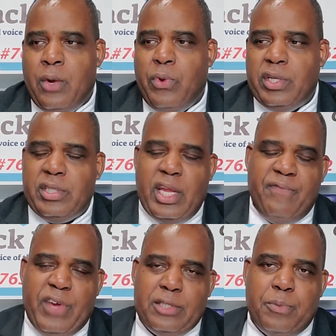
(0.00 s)
real estate
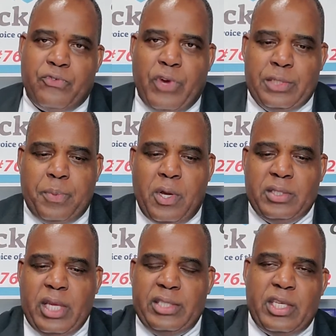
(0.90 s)
investment trust, because
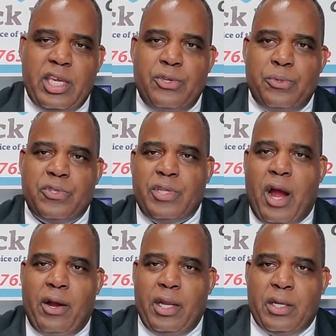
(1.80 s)
that's getting you
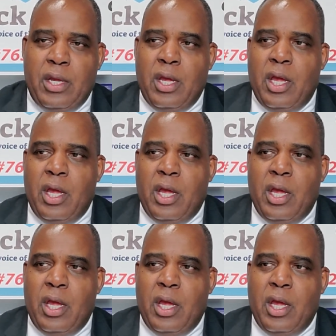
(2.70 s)
started